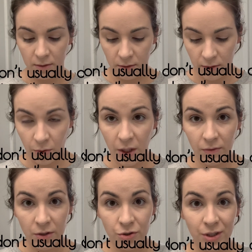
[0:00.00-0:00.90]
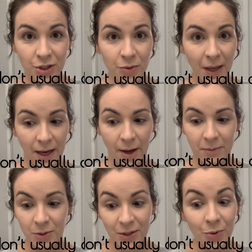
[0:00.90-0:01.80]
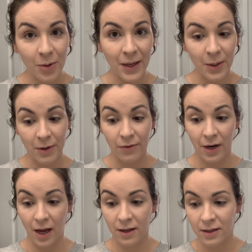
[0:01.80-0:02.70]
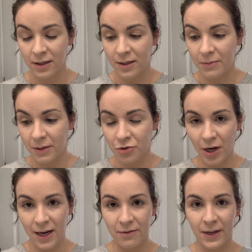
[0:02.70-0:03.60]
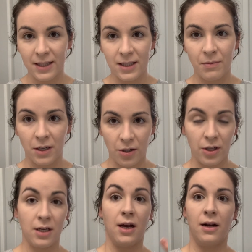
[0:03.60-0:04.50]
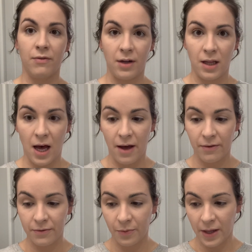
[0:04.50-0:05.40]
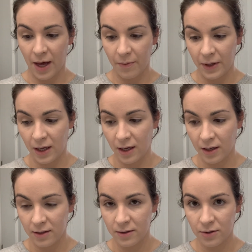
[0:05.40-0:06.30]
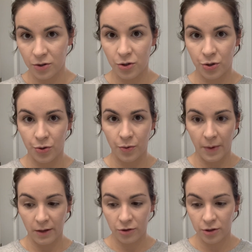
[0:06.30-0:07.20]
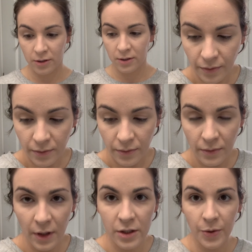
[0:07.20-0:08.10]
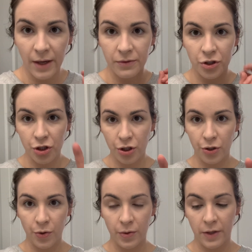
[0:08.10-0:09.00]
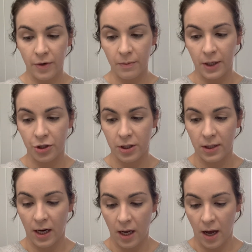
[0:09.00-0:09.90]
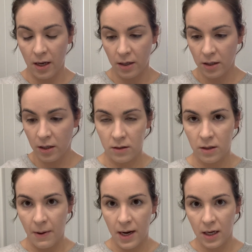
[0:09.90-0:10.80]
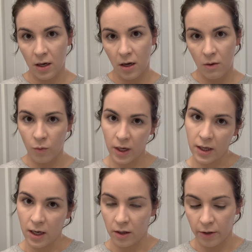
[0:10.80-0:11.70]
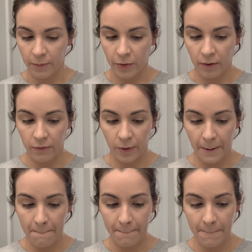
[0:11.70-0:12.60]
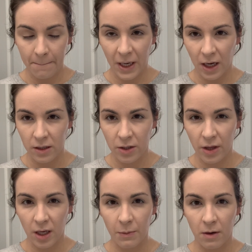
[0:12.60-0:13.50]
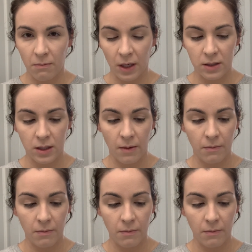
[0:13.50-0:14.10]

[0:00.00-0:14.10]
don't even usually do makeup, so I don't wear makeup every day. But I'm trying to find something to look kind of alive without being too much. So I have two different blushes that I got, depending on what kind of look I'm going for. But I also think I'm going to mix them